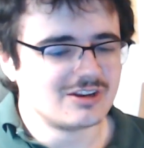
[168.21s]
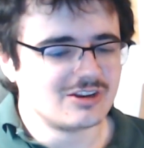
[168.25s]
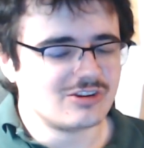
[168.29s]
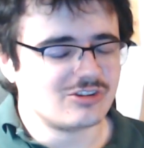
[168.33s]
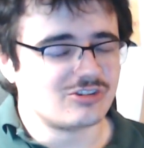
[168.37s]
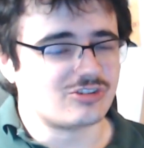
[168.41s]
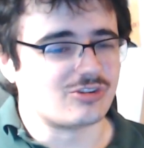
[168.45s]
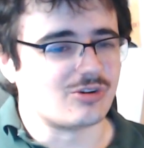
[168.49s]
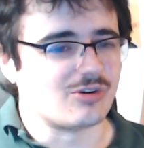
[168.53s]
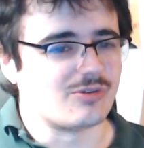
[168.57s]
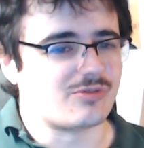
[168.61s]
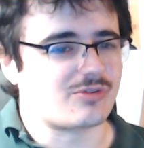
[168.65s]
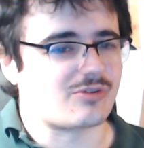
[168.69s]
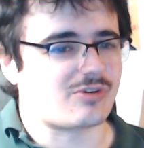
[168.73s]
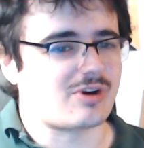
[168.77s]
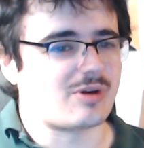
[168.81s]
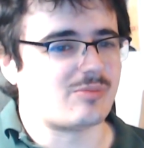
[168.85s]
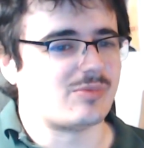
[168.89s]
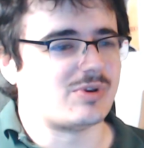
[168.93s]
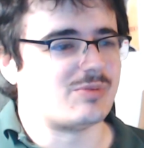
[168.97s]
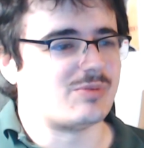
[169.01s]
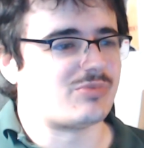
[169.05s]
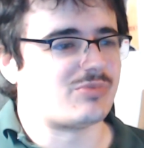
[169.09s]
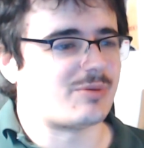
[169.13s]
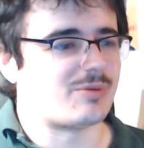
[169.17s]
sort of
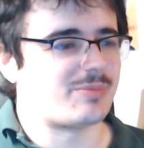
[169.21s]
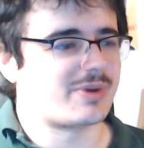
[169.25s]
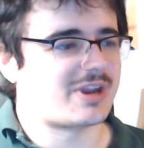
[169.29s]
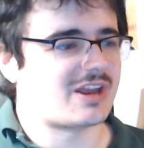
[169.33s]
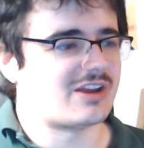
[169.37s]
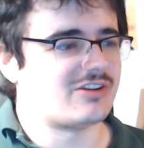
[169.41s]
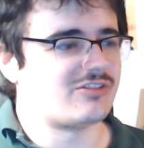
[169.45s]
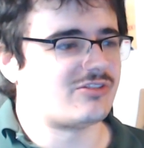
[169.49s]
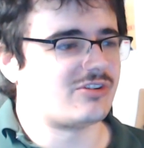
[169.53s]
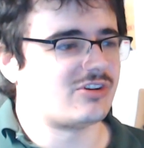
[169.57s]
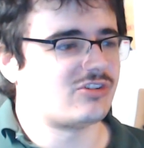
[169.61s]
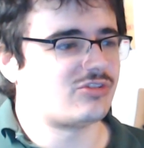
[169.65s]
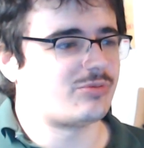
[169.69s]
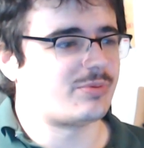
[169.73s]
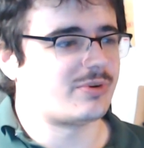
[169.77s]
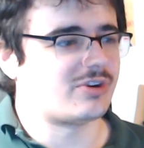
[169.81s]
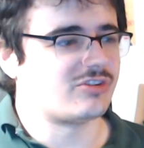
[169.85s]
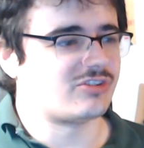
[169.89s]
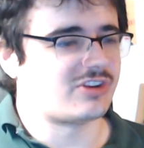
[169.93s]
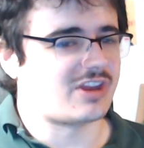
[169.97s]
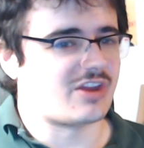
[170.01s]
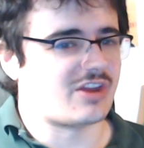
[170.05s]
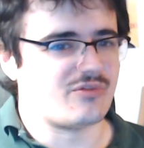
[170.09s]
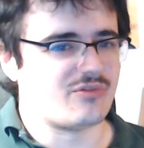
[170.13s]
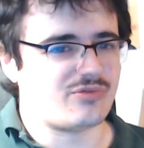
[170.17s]
Kremlin propagandist, because
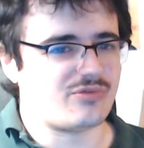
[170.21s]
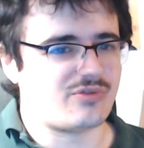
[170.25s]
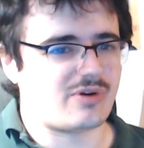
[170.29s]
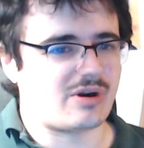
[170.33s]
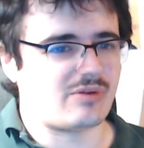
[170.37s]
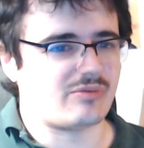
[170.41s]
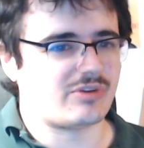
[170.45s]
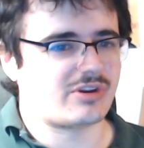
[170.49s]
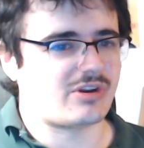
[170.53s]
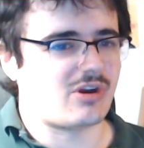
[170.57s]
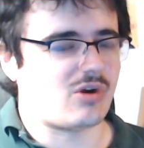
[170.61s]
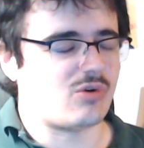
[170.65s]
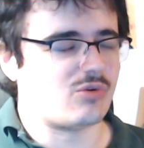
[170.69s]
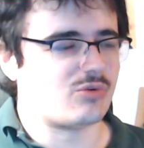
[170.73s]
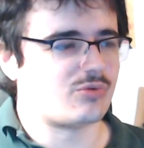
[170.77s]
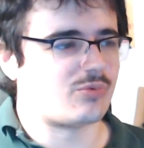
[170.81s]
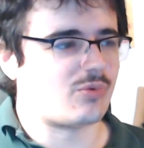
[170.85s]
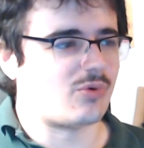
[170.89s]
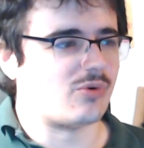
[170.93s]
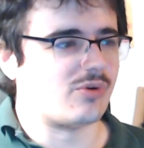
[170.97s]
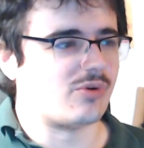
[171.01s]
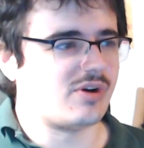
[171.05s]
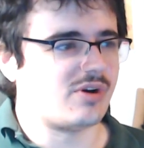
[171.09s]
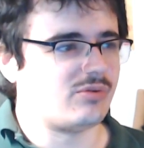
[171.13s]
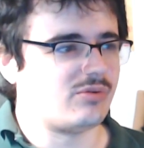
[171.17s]
again, throughout the Cold
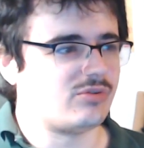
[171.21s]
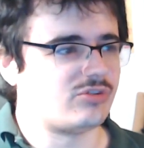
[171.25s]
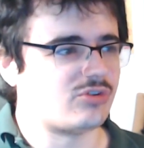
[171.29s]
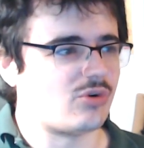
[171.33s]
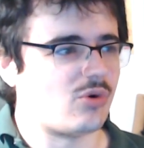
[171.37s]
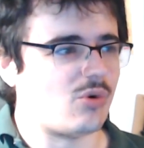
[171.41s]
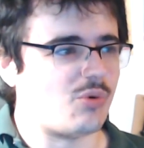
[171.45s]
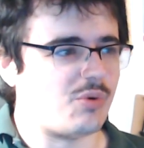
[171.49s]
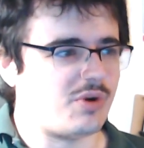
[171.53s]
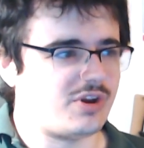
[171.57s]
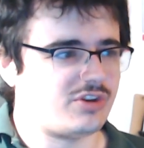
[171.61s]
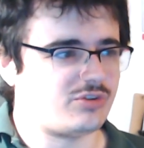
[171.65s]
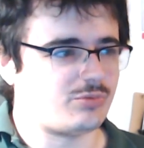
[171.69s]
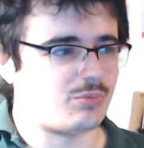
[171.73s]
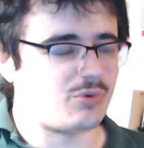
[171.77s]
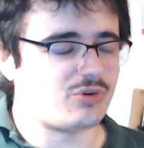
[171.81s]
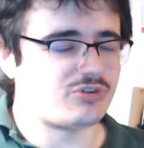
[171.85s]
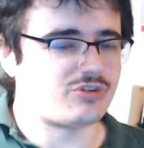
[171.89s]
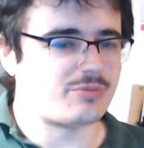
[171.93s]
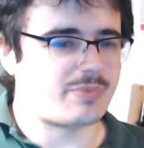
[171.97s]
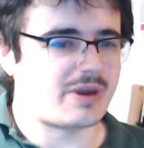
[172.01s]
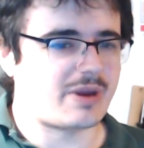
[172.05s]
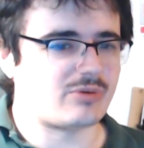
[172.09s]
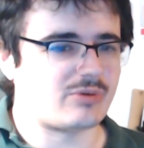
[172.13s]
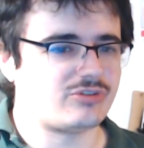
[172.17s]
War, it was always
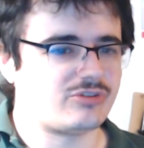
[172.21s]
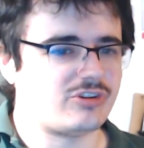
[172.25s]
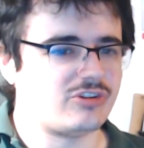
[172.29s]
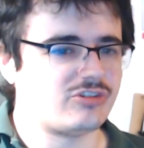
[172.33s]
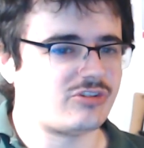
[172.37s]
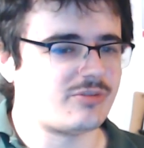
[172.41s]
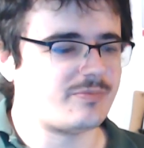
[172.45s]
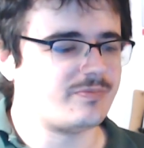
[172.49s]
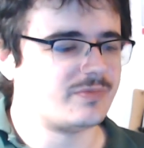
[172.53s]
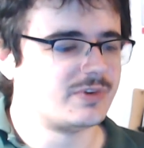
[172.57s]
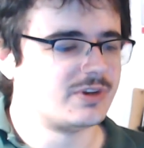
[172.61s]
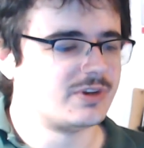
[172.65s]
whataboutism.